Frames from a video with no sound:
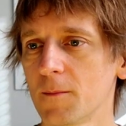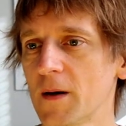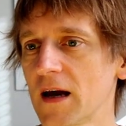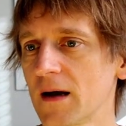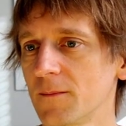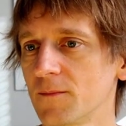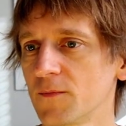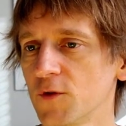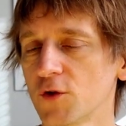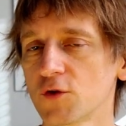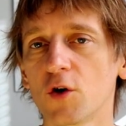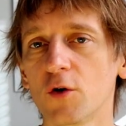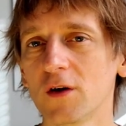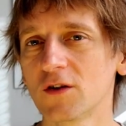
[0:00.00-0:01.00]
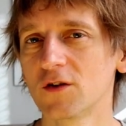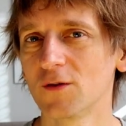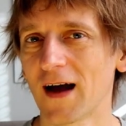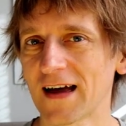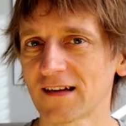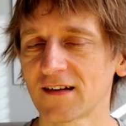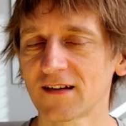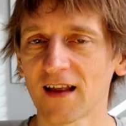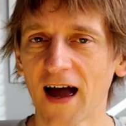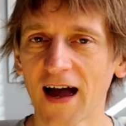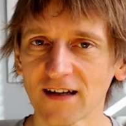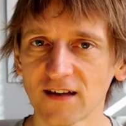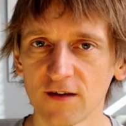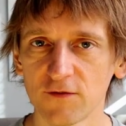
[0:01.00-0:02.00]
but I'm not going to act
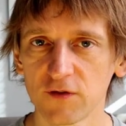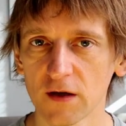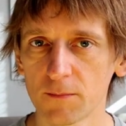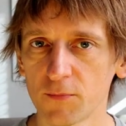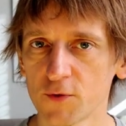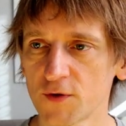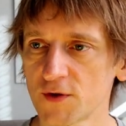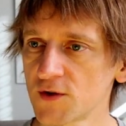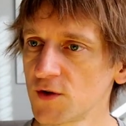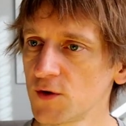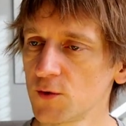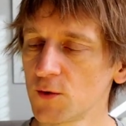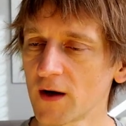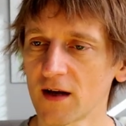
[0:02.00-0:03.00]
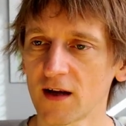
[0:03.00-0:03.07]
actively pursue